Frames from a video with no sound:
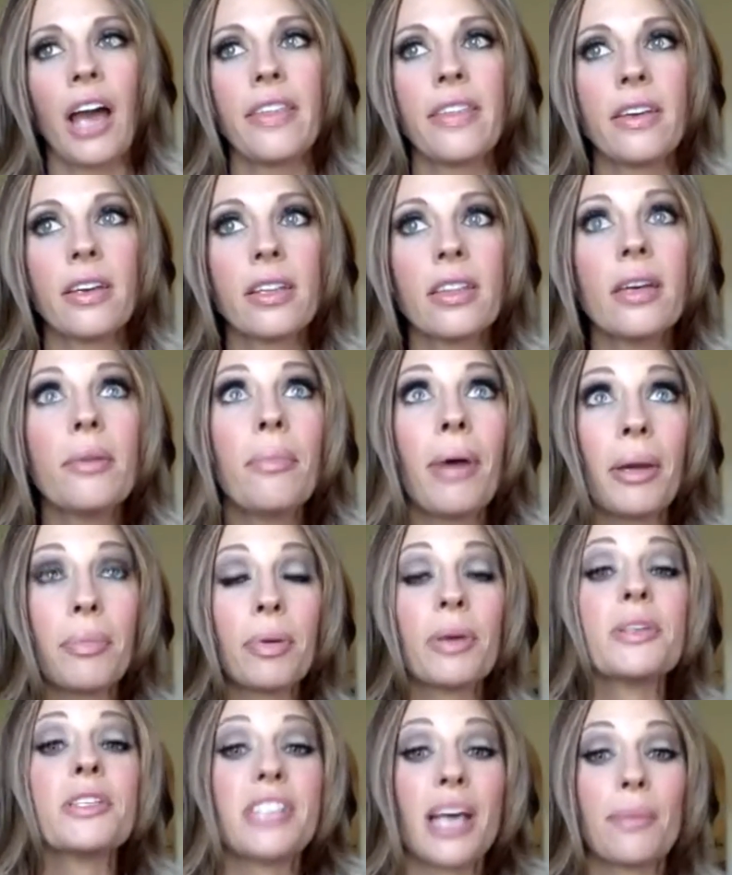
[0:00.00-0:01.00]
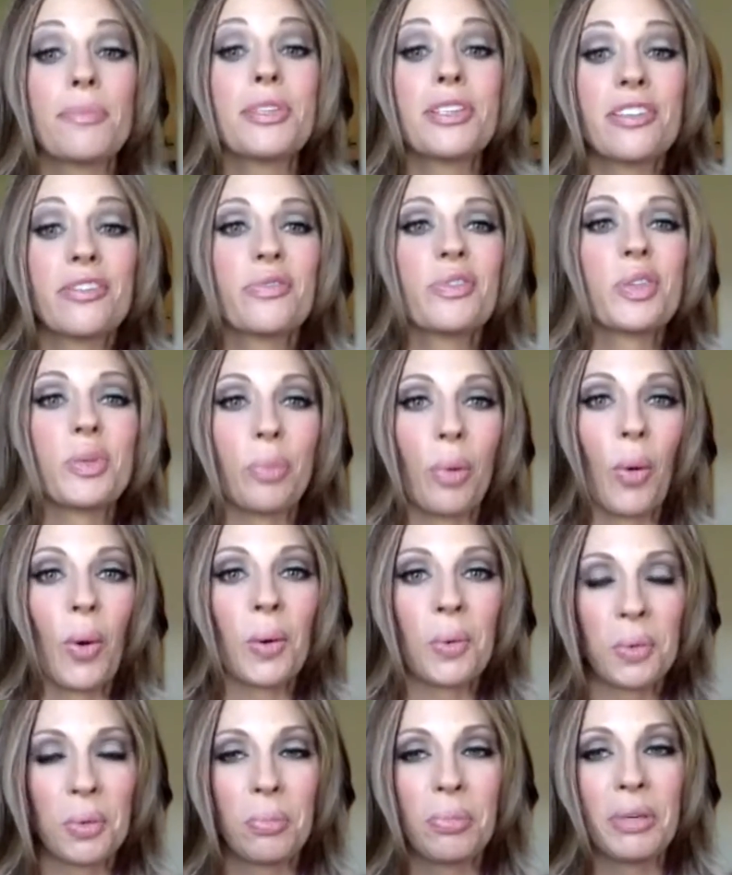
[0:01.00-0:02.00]
I think that my perception of
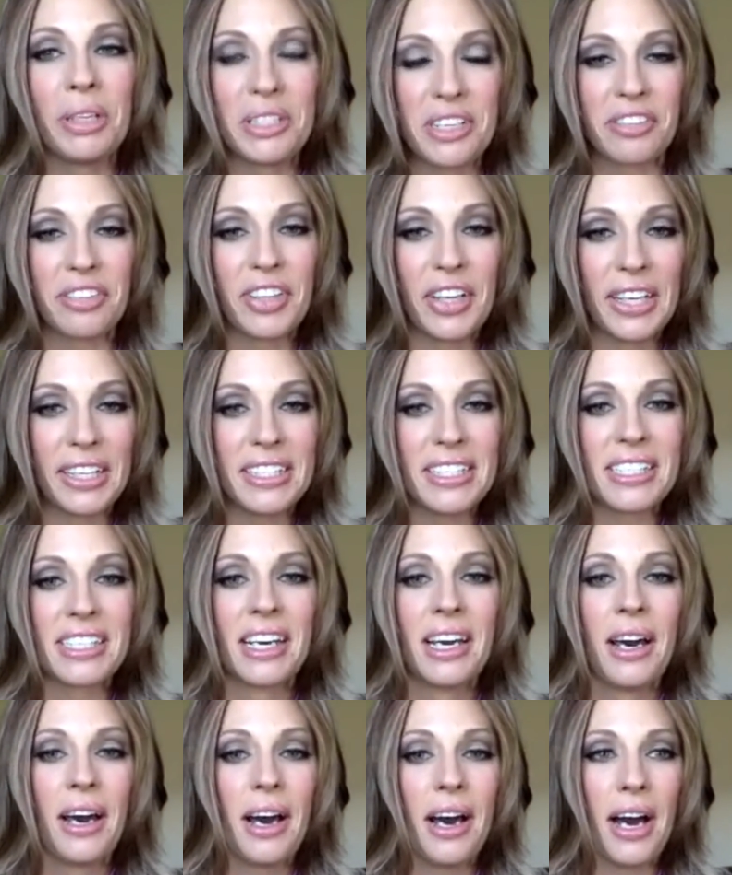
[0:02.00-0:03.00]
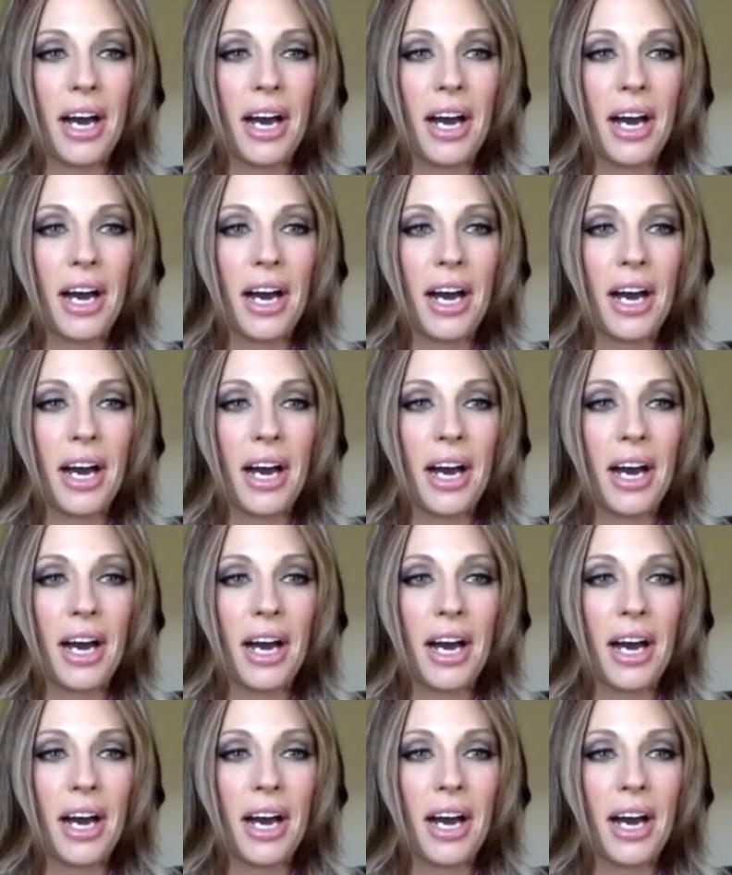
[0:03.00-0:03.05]
support would be different.